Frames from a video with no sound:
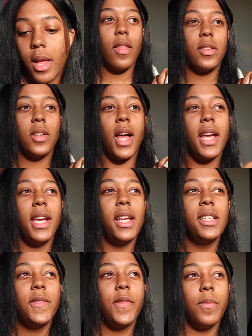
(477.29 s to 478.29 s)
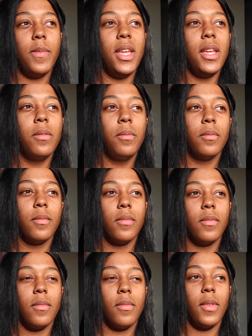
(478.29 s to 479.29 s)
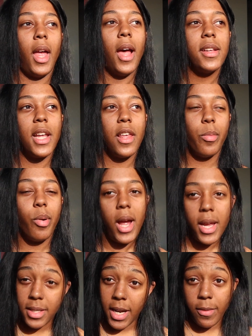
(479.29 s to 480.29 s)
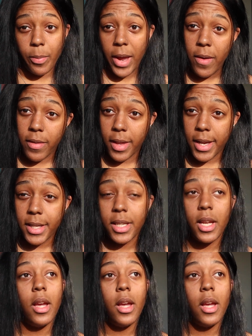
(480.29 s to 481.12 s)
So I guess for me, outside of the price that I have to for this,